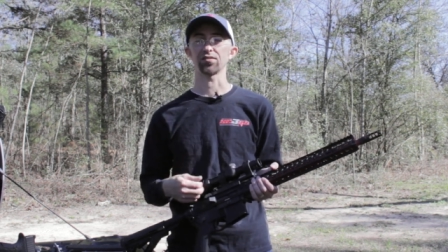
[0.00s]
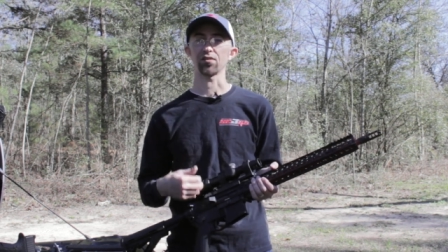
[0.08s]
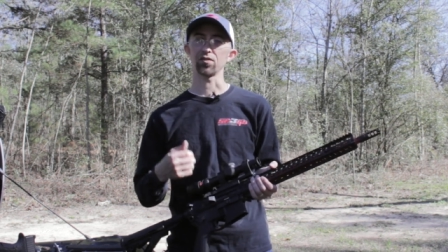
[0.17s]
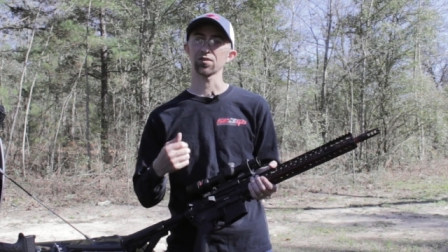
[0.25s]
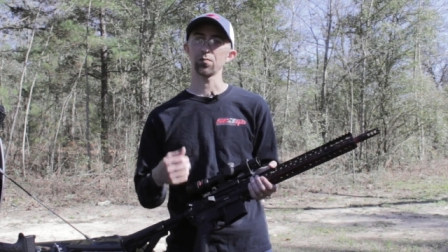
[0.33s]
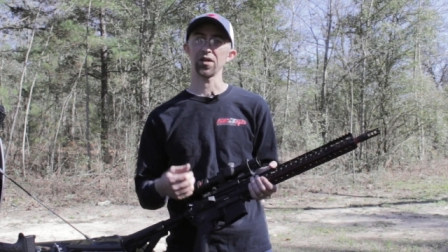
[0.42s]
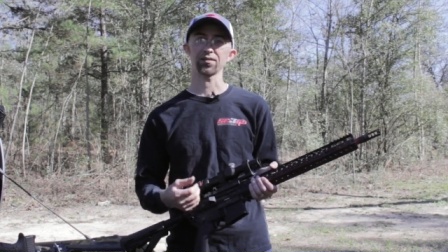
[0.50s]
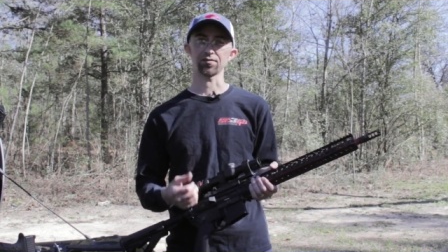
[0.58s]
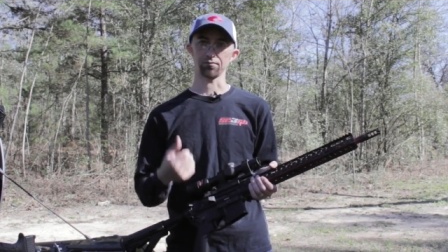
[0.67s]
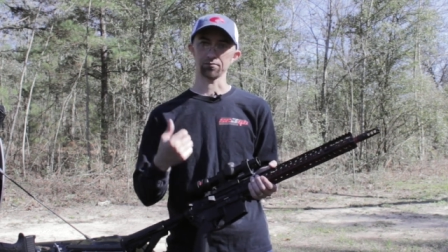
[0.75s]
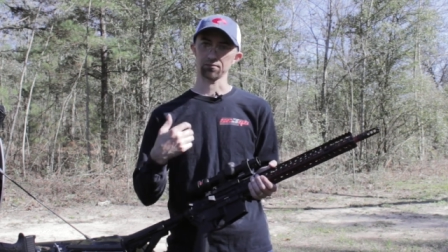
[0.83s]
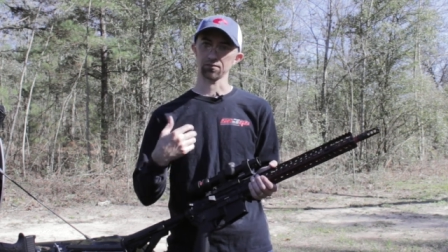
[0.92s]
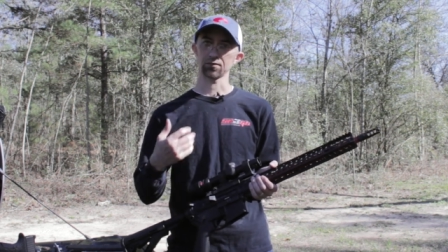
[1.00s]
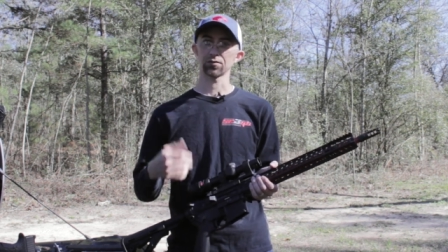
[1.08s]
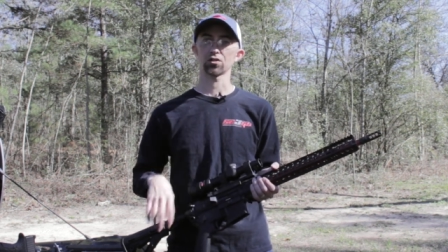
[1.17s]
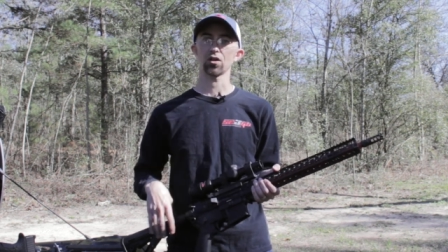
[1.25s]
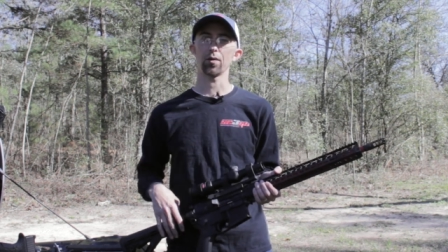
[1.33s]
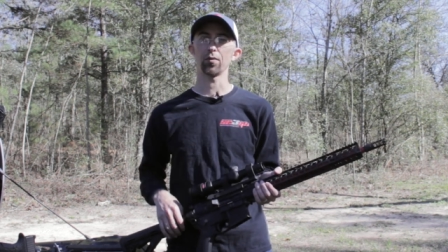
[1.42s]
So this makes the
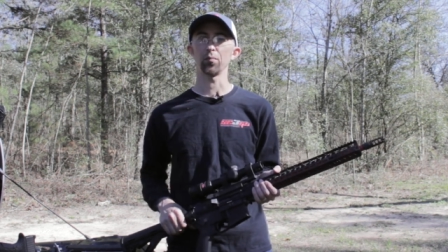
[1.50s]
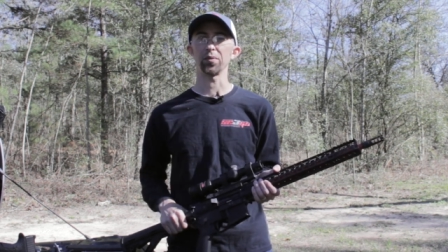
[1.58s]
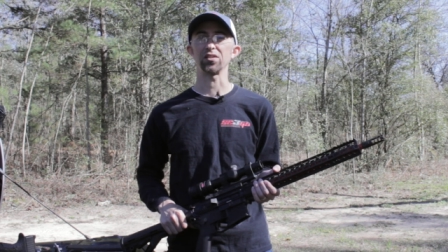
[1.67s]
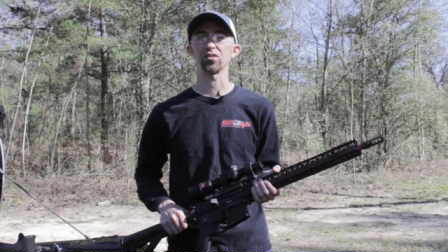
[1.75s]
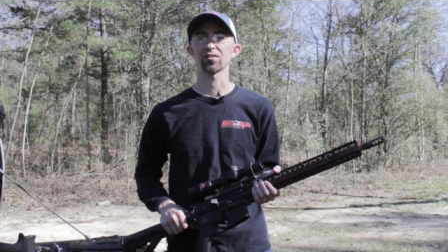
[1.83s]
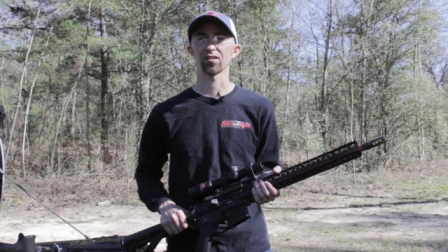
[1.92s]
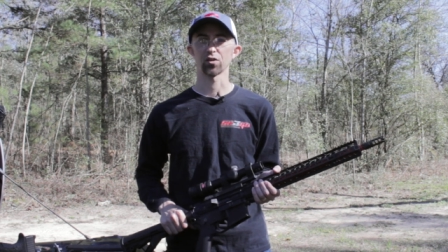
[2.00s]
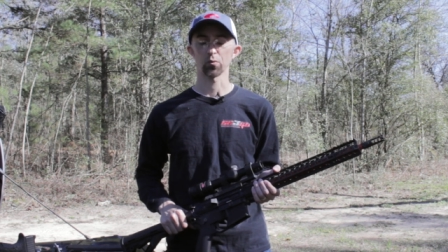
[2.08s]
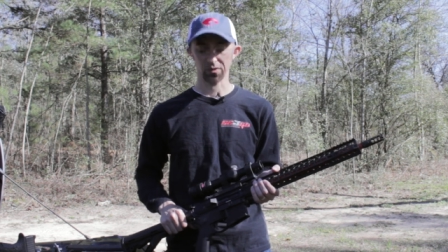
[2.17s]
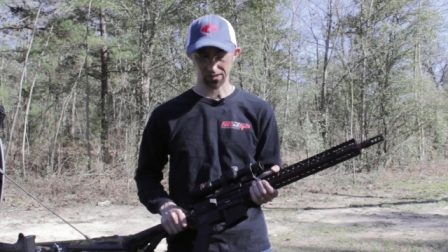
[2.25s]
job on me just a little